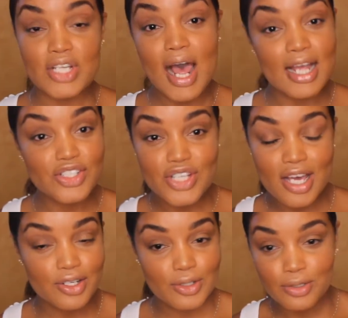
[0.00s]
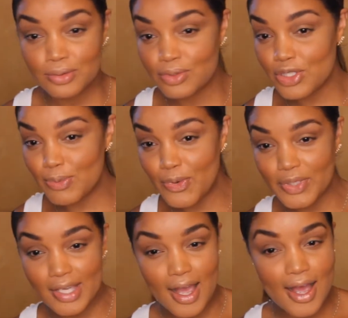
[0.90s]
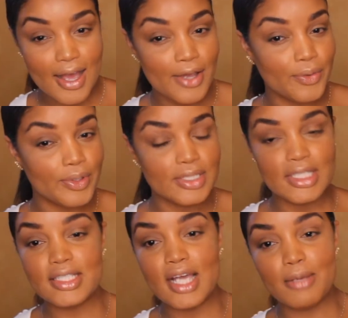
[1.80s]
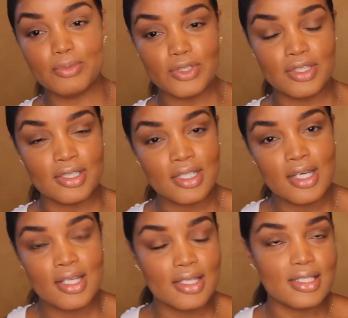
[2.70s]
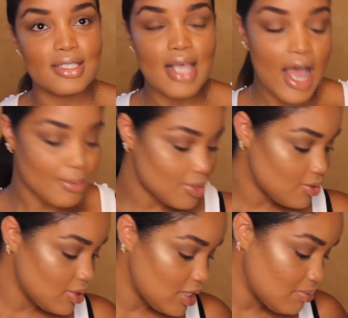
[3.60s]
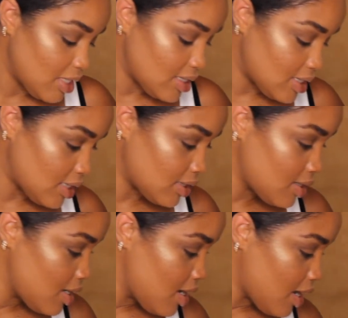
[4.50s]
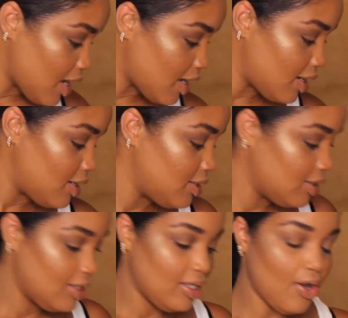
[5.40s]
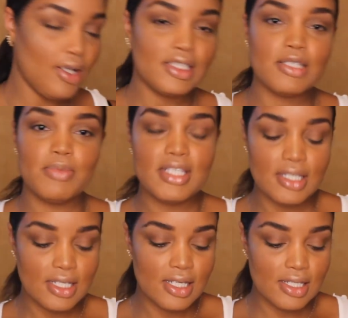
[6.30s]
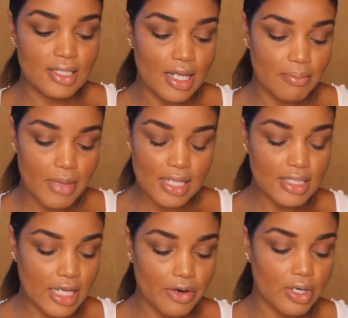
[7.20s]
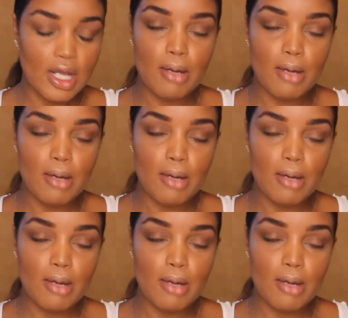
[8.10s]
eyeshadow, smoky eye, or a daytime look. This is absolutely amazing. All it's missing is like mascara to